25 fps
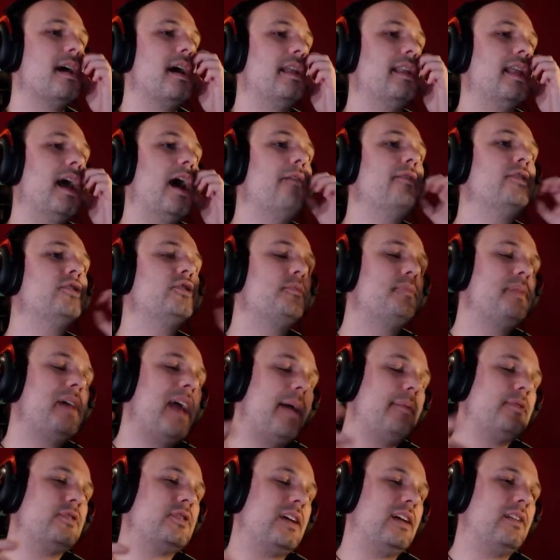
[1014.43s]
Now we should be
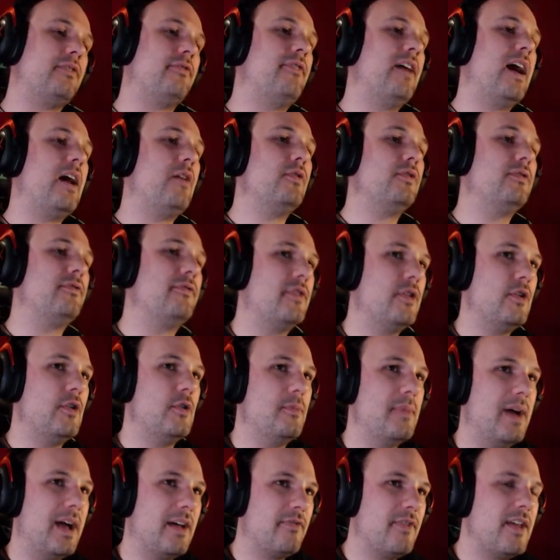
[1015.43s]
able to get foul
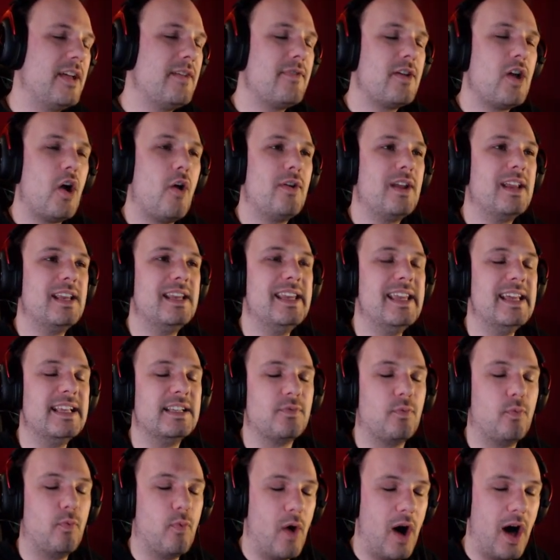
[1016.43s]
fume. I think we only
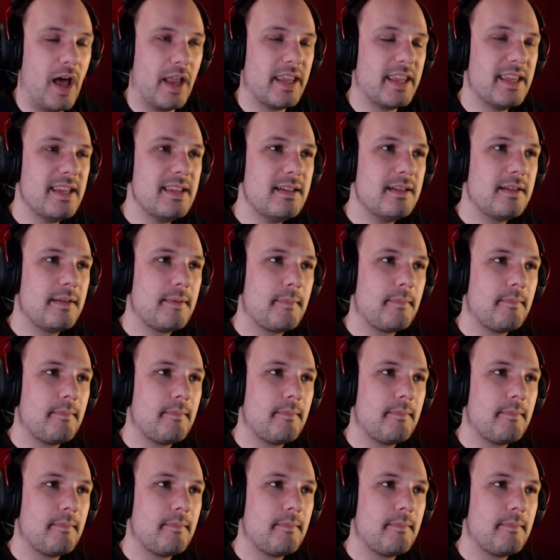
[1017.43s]
need one.